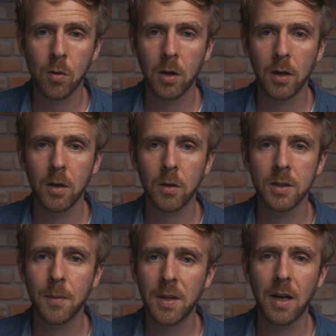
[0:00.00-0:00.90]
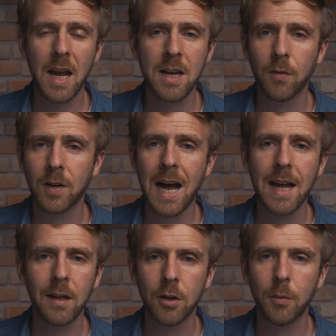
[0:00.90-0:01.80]
work or something, and you've
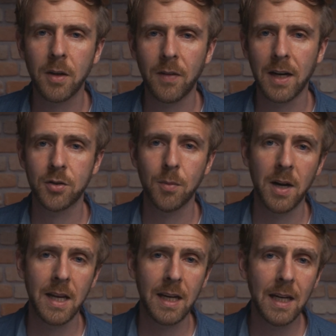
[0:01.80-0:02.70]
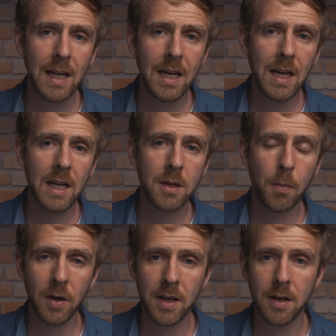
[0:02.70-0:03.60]
got a little bit of extra money to
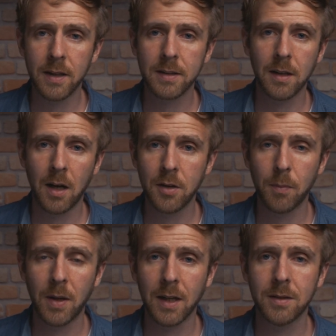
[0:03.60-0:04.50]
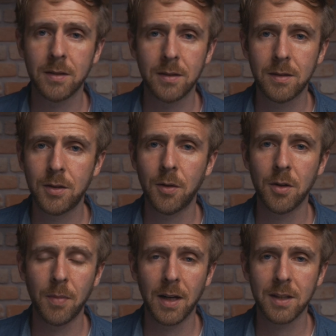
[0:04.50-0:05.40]
put into this, $100,
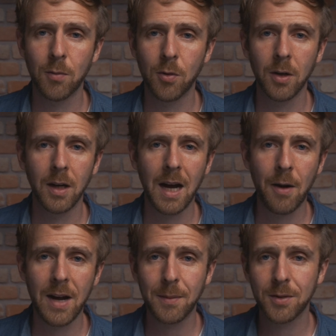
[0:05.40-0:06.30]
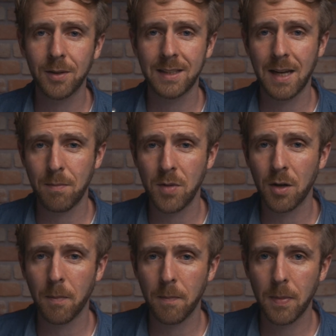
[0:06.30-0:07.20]
$200 more, I would absolutely say, you
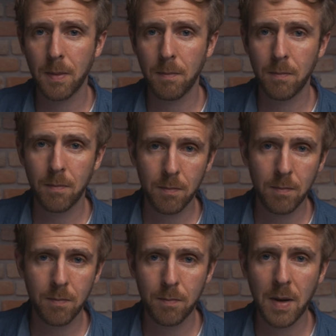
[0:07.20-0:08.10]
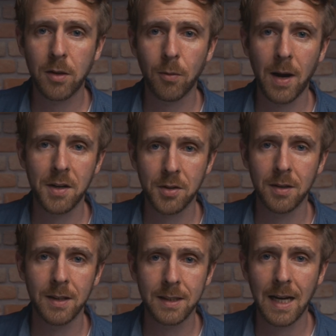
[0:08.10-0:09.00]
know, bet the ranch
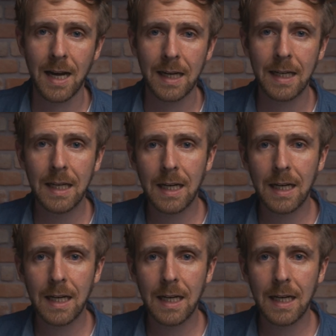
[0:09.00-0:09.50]
on this guy.